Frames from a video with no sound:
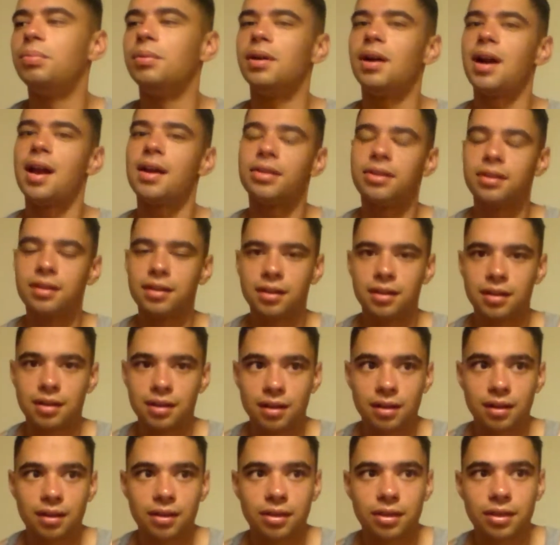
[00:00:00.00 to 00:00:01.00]
But I think
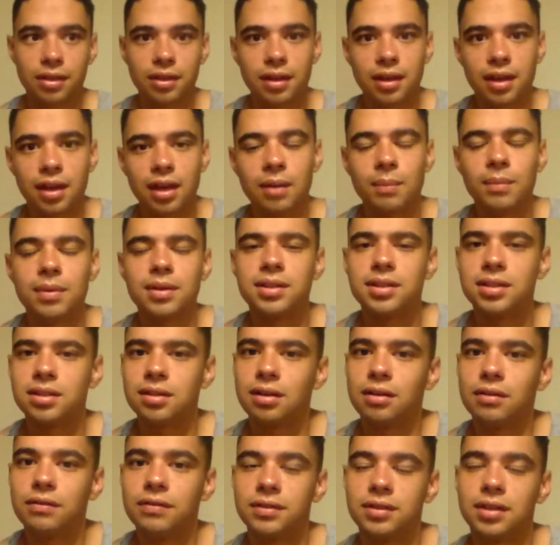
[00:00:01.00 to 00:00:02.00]
the game
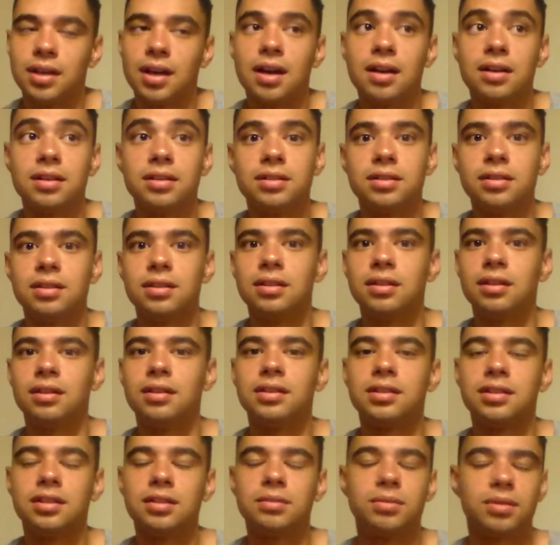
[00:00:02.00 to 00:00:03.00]
itself is honestly,
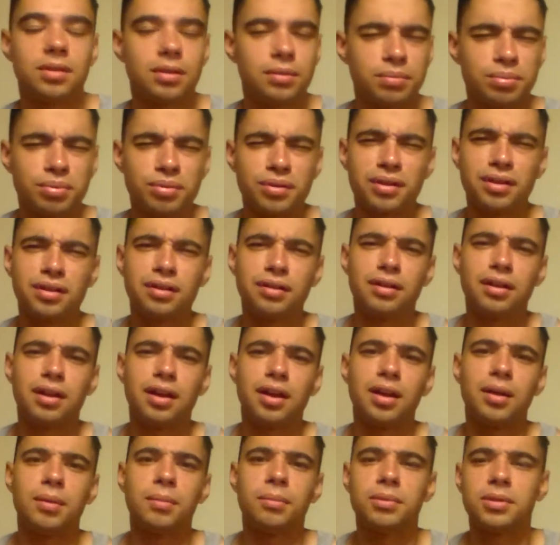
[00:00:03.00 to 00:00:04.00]
it seems like a pretty good
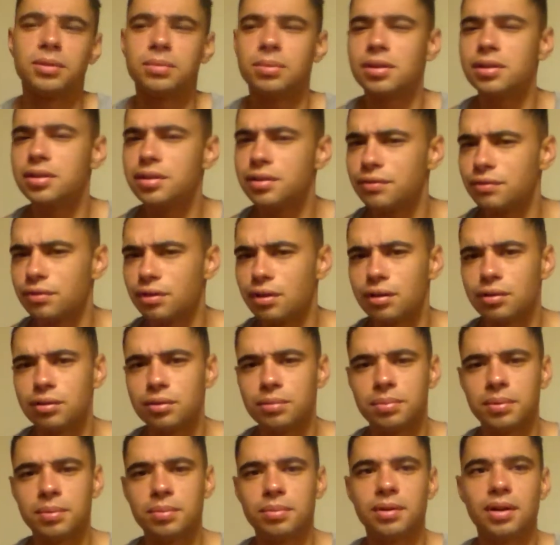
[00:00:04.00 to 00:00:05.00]
game, especially for all
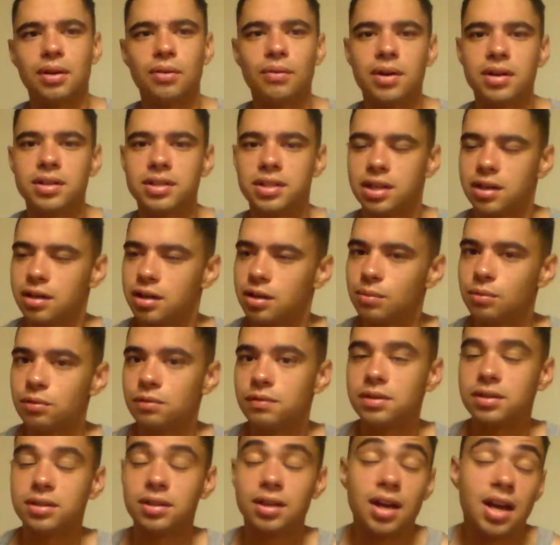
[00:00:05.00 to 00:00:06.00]
you people that watch scary
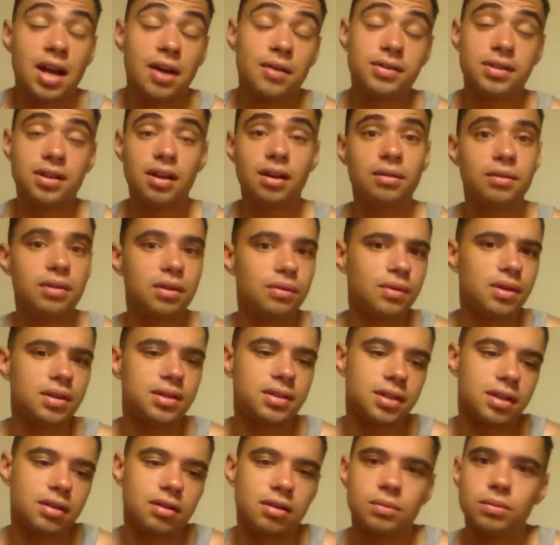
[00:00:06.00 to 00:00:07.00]
movies, which I don't really
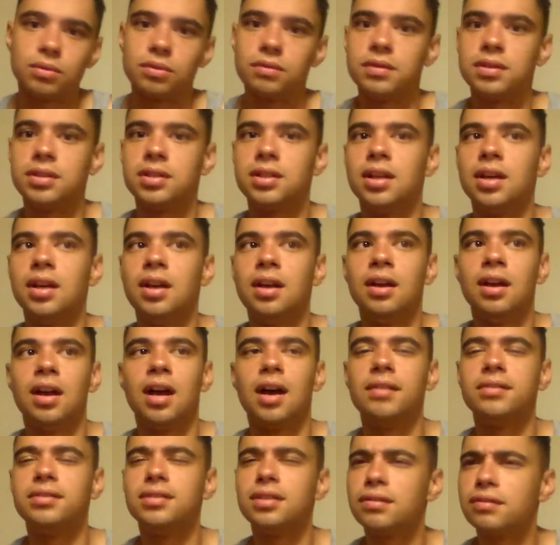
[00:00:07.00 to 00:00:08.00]
watch scary movies.
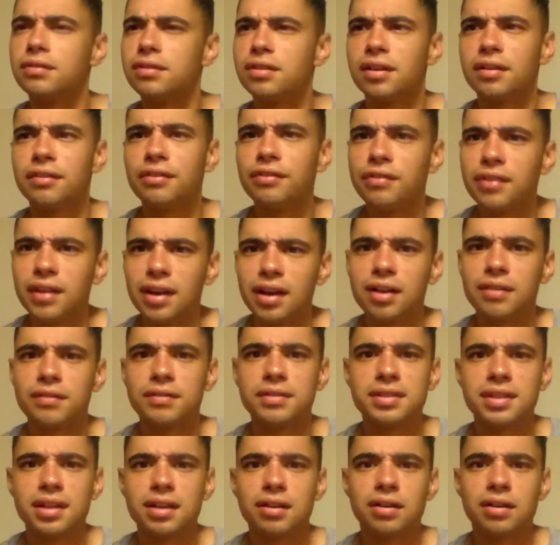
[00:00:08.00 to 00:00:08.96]
I was never a fan of